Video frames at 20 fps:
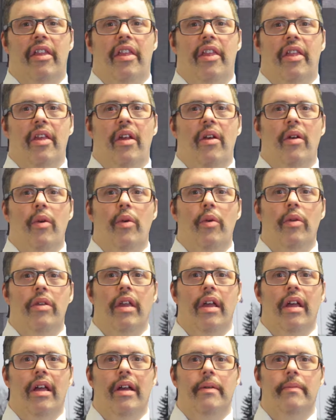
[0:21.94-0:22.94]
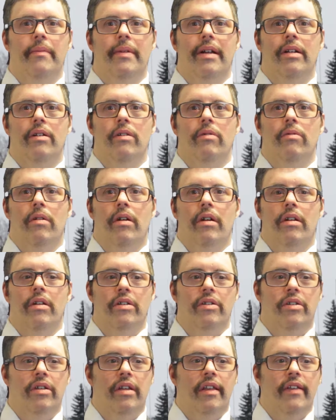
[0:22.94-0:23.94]
student
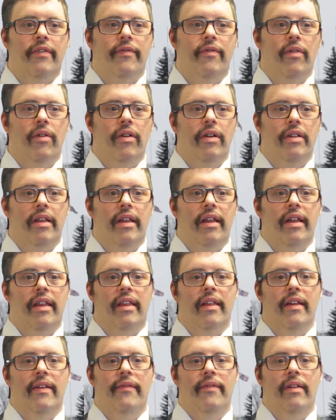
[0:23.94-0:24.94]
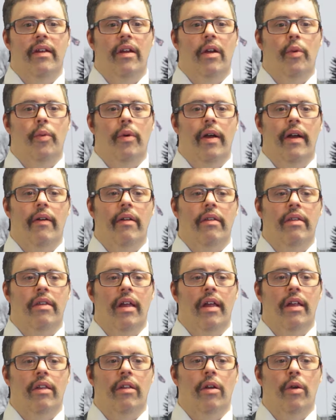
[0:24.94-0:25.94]
meteorologist for the Severe Weather
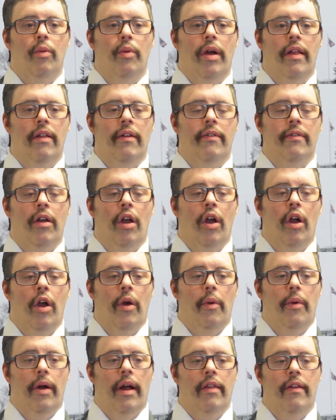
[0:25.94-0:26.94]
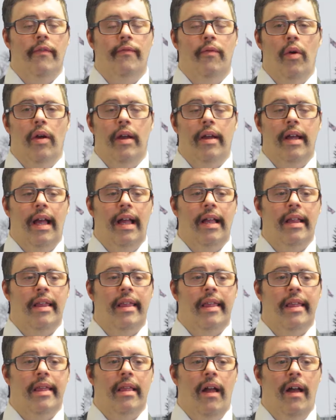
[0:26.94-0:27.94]
Center, weather
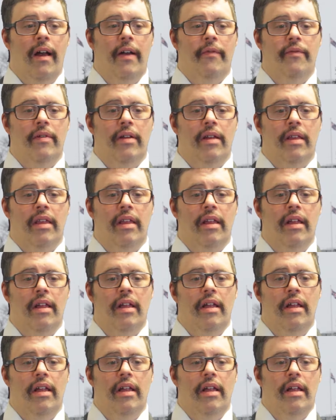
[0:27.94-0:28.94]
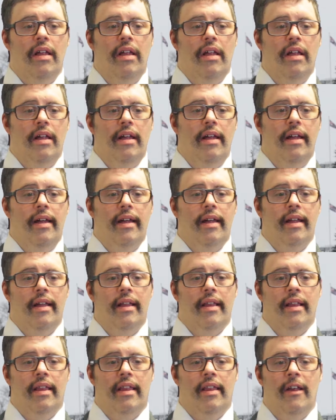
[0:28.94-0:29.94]
forecast office.
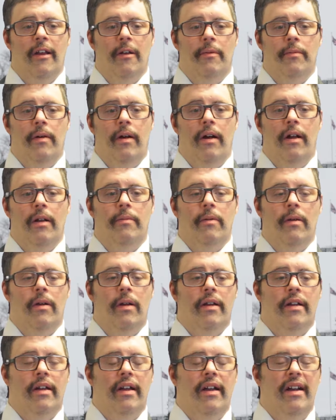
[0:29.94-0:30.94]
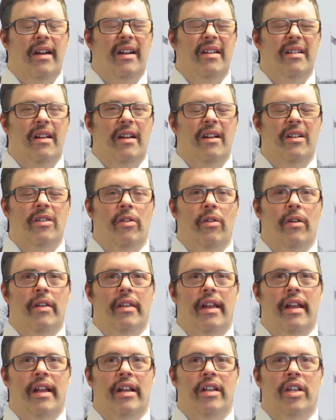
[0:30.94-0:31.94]
In St. Paul, Canada, there is
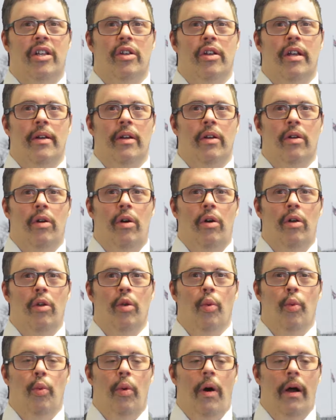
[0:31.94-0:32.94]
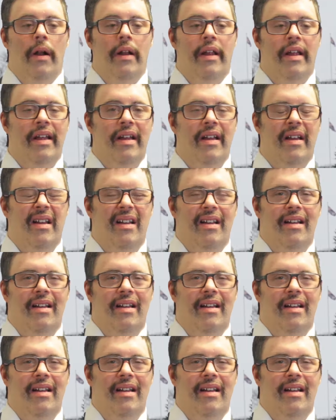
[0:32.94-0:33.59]
extreme cold warning